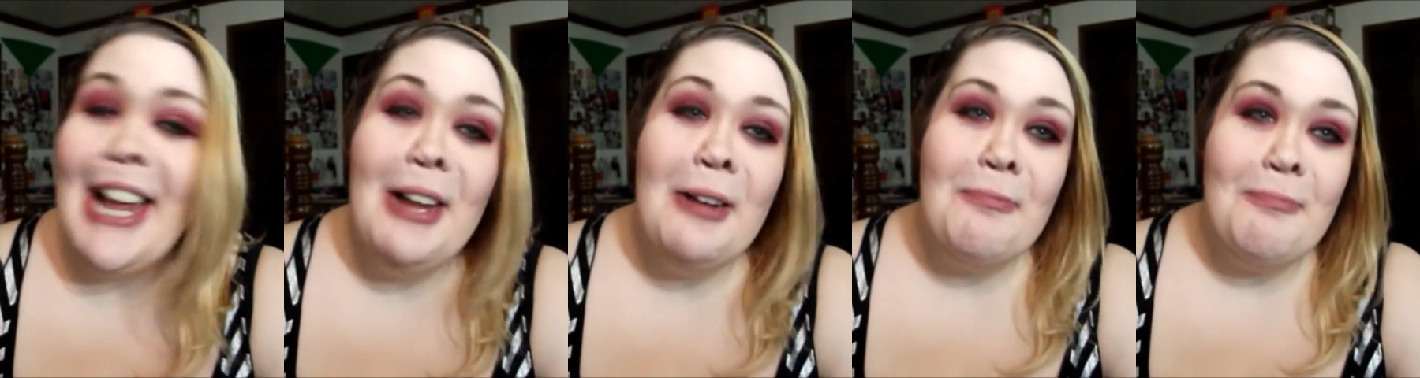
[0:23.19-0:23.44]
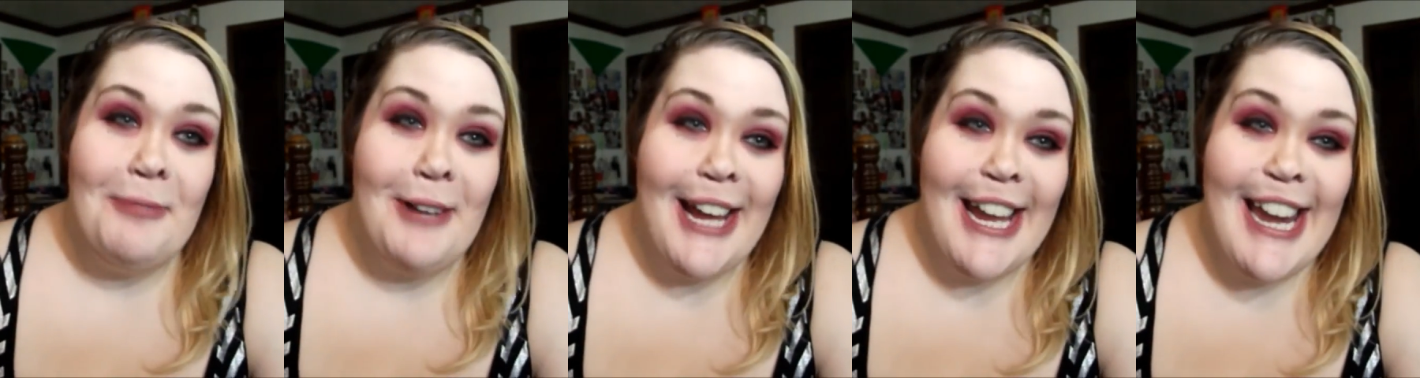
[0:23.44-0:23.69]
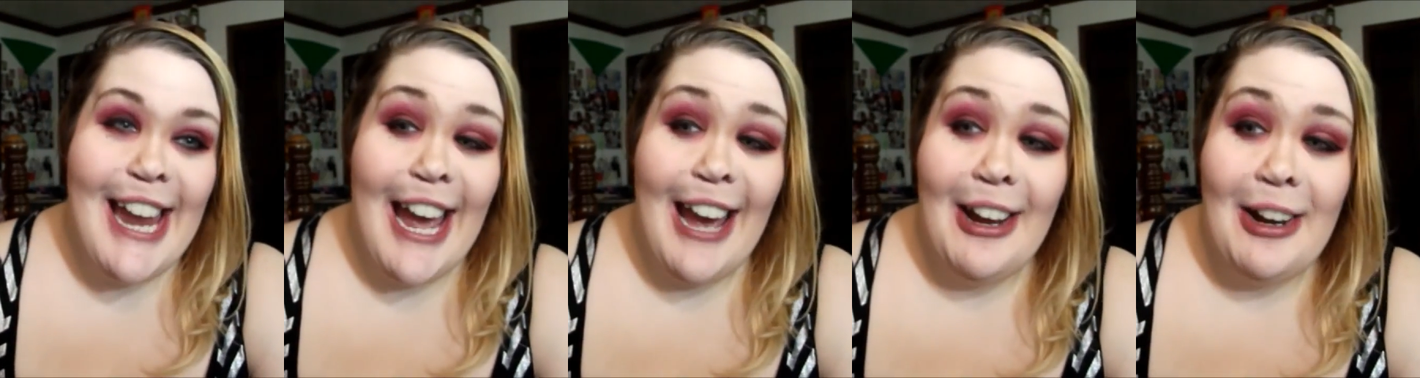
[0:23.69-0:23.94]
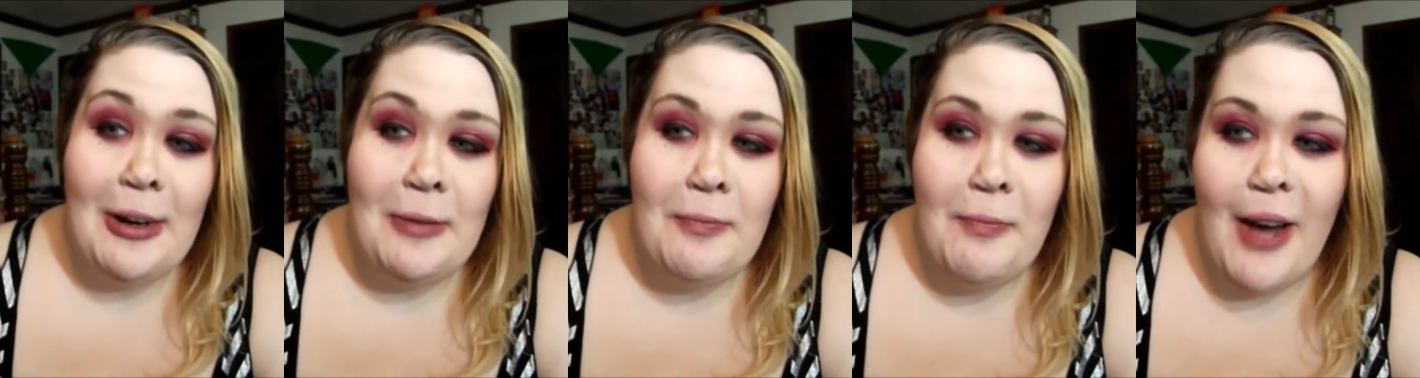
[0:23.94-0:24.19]
But
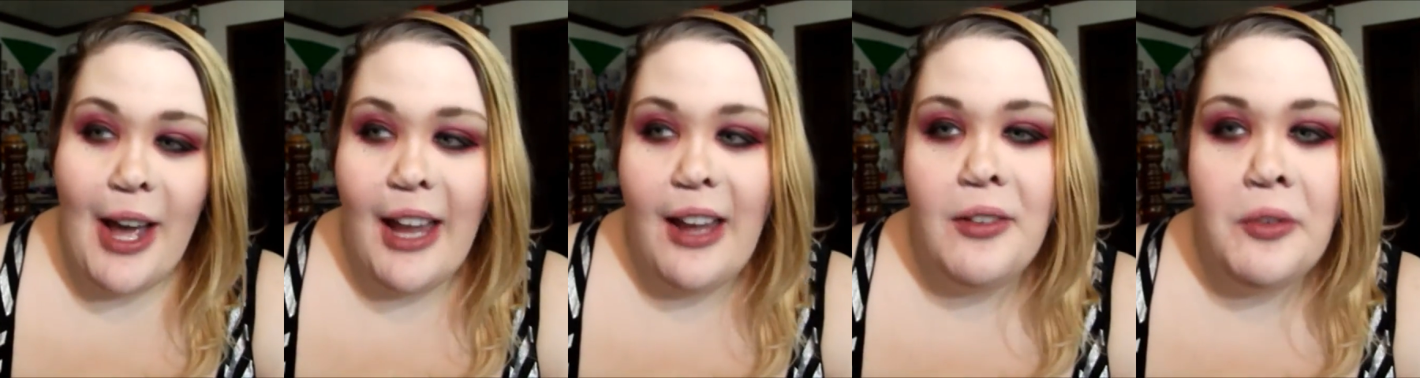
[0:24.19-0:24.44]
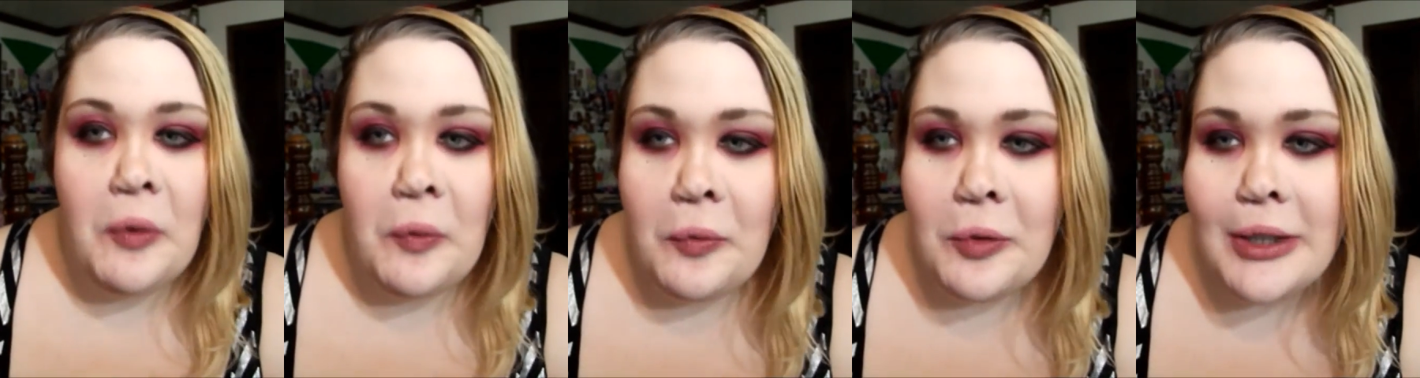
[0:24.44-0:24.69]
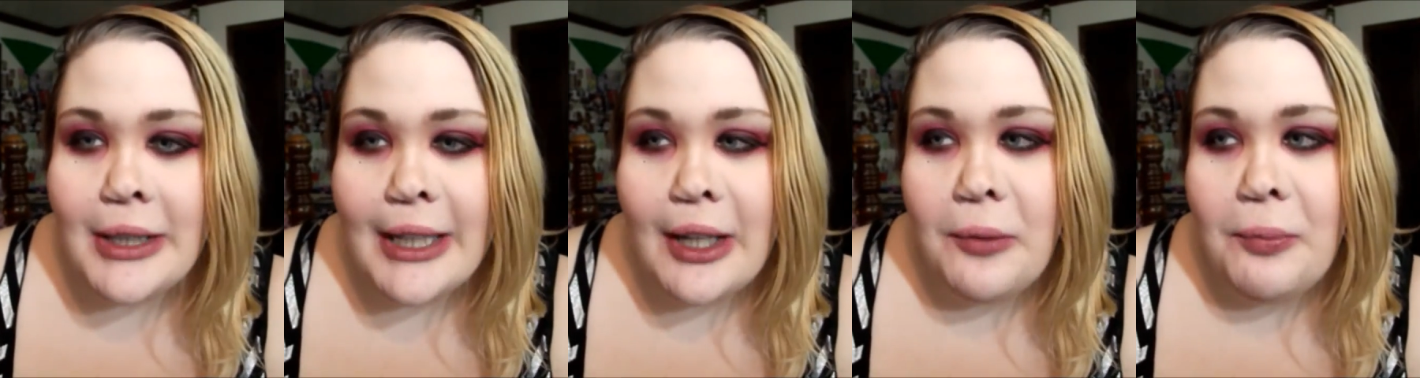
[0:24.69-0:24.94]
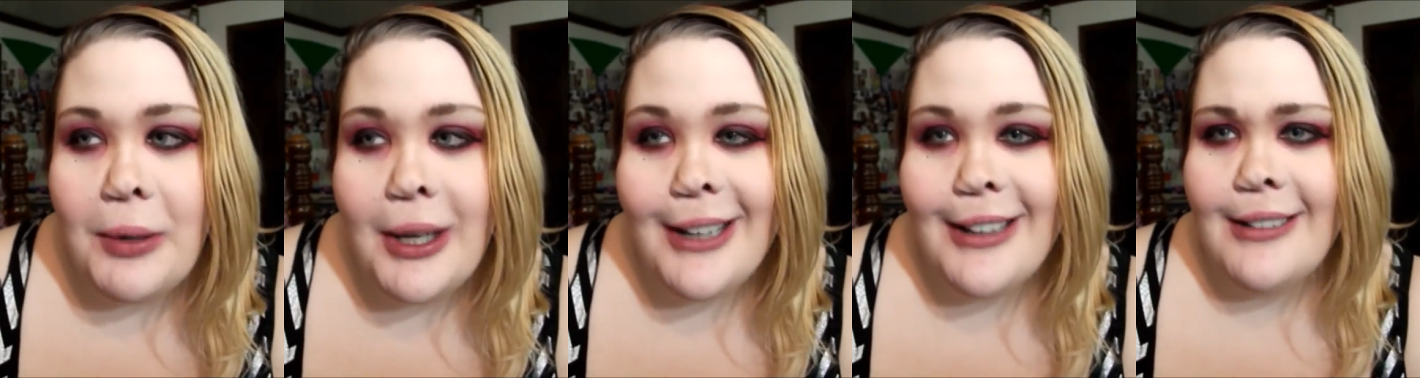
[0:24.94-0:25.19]
I haven't really
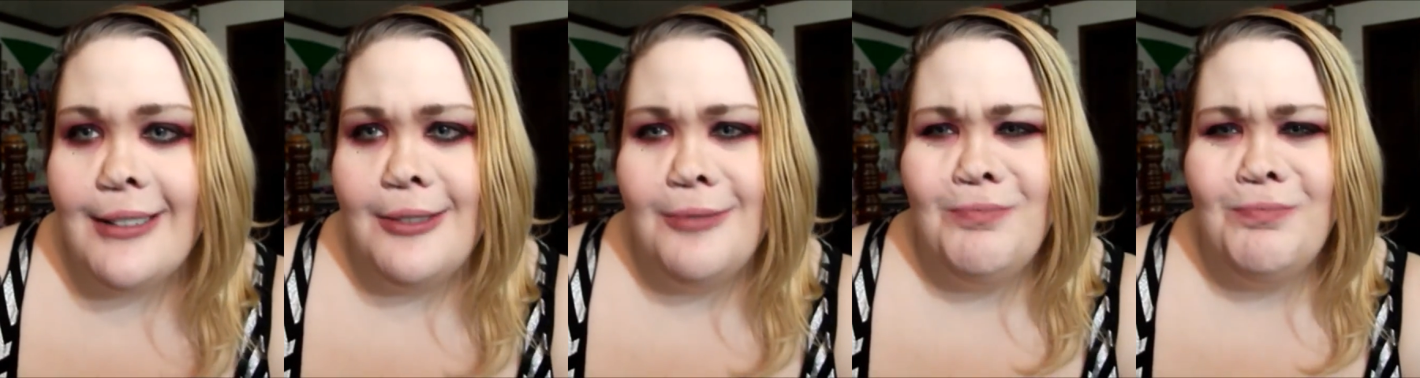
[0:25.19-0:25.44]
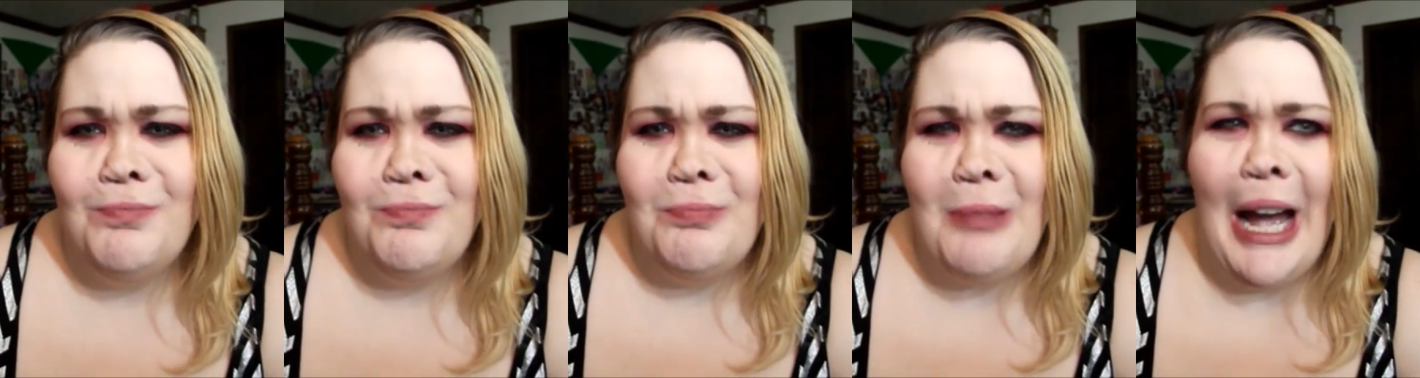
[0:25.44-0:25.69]
been